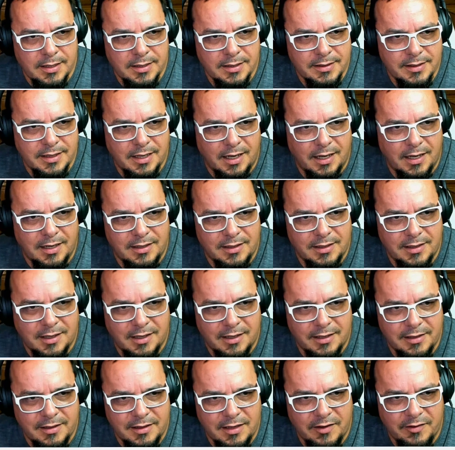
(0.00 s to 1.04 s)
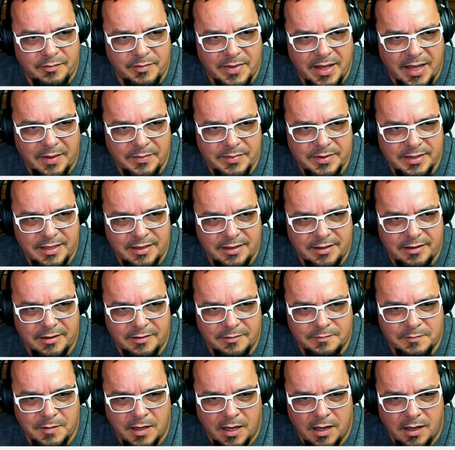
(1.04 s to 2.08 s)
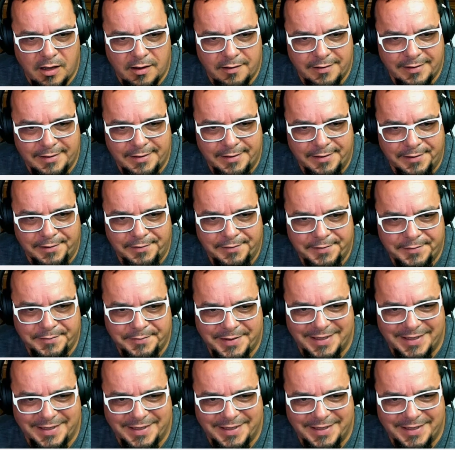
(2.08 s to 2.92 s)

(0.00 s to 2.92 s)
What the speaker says: Connor, all you love maps? No, I don't.